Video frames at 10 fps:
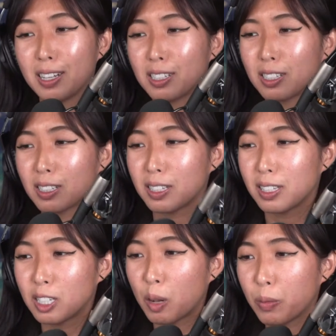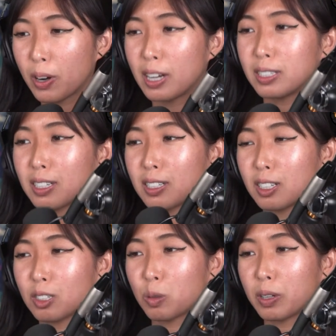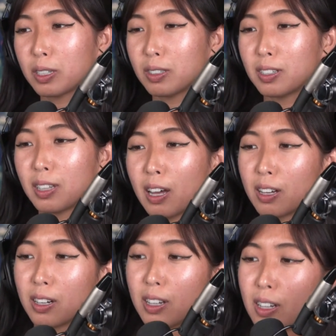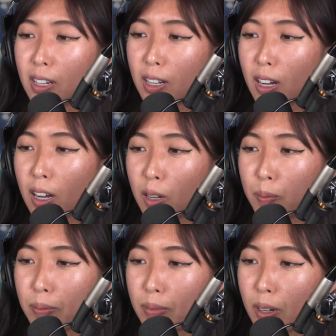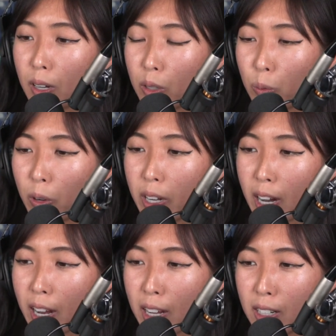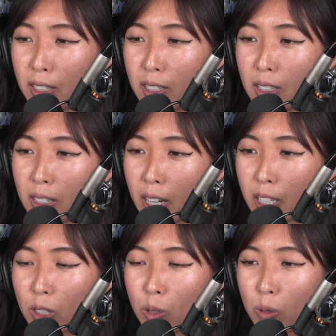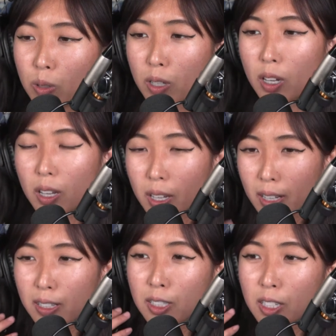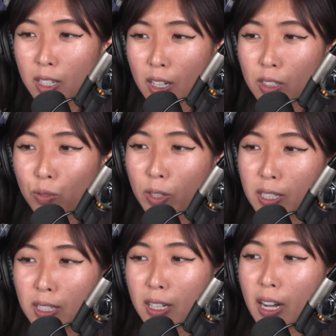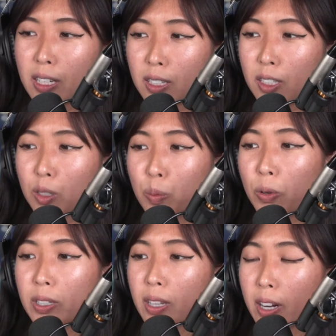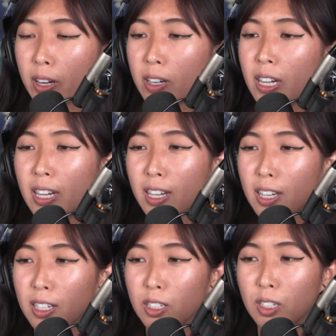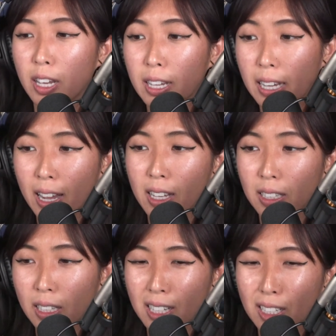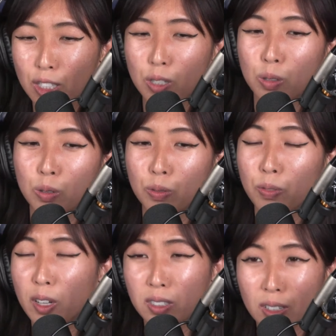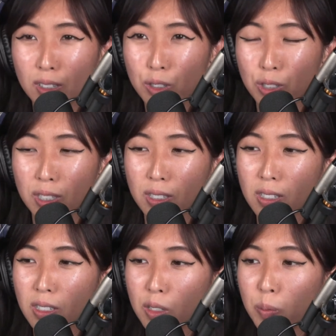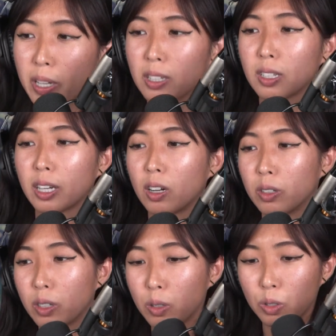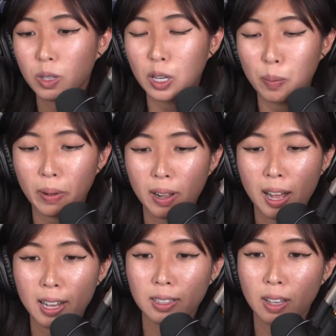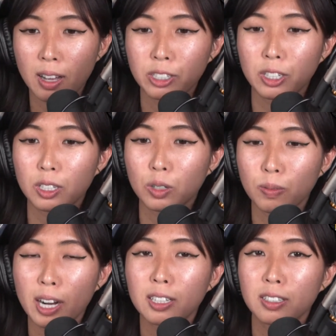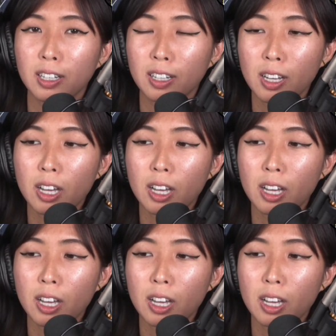it's just summarizing just quickly that um, on the one hand, like you, deductive reasoning, I think the point there is it can lead to false conclusions because, like, although you can apply logic correctly,